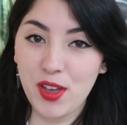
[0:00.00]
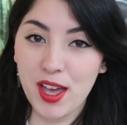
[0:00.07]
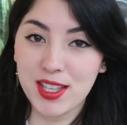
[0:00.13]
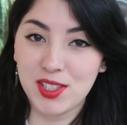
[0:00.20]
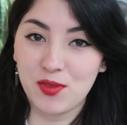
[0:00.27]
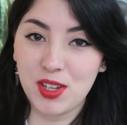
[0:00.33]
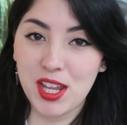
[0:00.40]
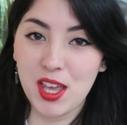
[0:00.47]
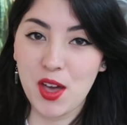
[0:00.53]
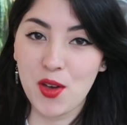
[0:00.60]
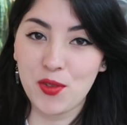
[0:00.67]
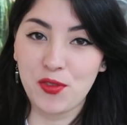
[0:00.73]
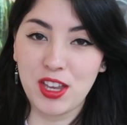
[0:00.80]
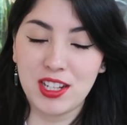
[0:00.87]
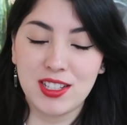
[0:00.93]
first
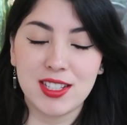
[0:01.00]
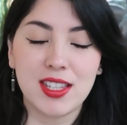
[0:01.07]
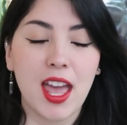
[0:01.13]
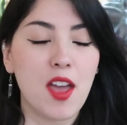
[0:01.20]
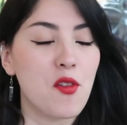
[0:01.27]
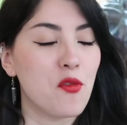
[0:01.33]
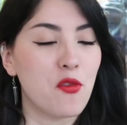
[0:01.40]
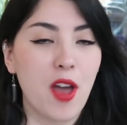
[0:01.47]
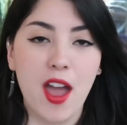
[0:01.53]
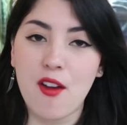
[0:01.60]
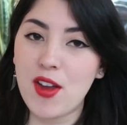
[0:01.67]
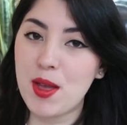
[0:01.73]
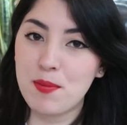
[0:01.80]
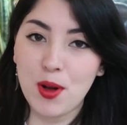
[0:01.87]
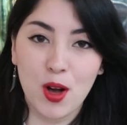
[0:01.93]
video features a
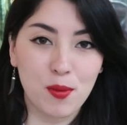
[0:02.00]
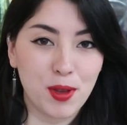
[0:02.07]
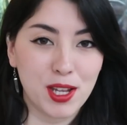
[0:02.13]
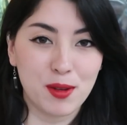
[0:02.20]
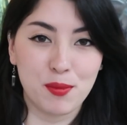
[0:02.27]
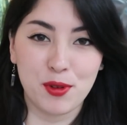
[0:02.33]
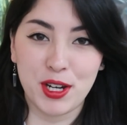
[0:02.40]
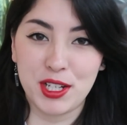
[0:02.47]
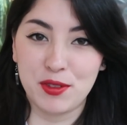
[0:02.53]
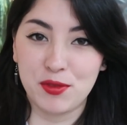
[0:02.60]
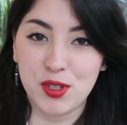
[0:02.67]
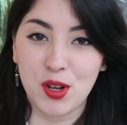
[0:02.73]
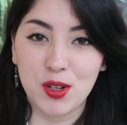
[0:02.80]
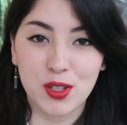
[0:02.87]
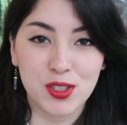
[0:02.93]
very popular breed
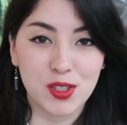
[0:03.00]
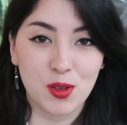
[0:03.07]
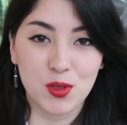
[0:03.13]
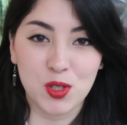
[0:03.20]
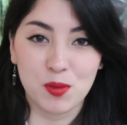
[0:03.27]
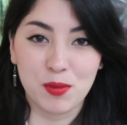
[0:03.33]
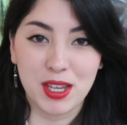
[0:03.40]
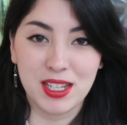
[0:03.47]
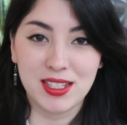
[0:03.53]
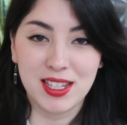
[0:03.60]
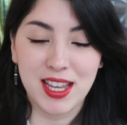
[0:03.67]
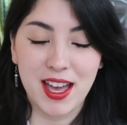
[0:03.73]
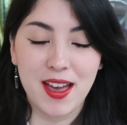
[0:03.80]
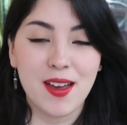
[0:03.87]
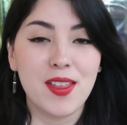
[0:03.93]
of dog on social
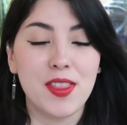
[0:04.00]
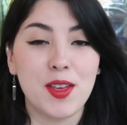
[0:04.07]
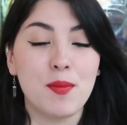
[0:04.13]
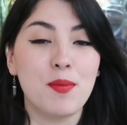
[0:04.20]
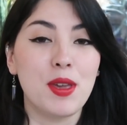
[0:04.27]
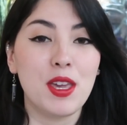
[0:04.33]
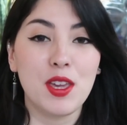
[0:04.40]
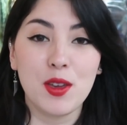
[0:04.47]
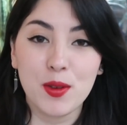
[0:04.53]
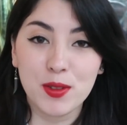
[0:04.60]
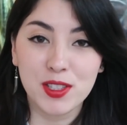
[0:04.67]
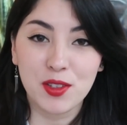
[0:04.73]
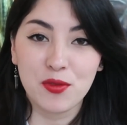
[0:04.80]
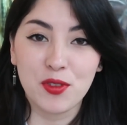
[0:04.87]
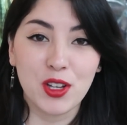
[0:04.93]
media, the
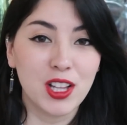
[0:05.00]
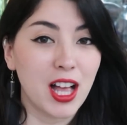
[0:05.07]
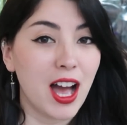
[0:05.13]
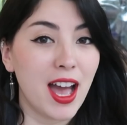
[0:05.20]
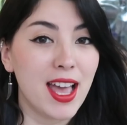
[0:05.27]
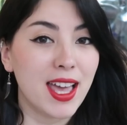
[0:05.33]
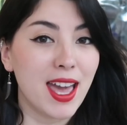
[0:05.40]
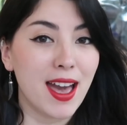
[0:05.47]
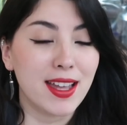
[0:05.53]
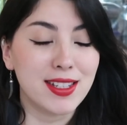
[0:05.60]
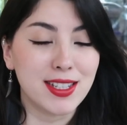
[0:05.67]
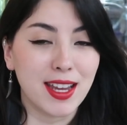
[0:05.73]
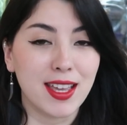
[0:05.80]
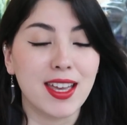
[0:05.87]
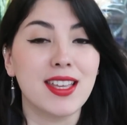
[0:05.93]
beautiful
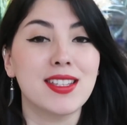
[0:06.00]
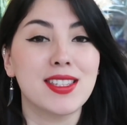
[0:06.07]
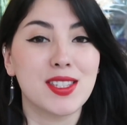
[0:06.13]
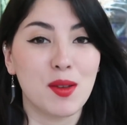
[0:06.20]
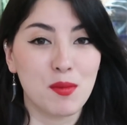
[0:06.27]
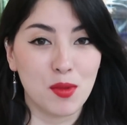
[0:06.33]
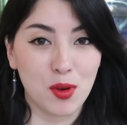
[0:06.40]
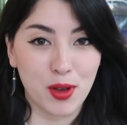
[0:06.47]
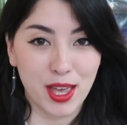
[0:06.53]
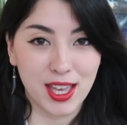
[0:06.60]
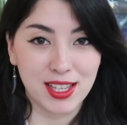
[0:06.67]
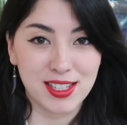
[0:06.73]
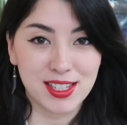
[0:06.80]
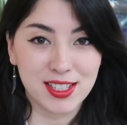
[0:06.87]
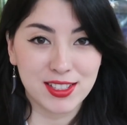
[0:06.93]
eye-catching
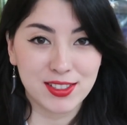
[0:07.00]
Samoyed.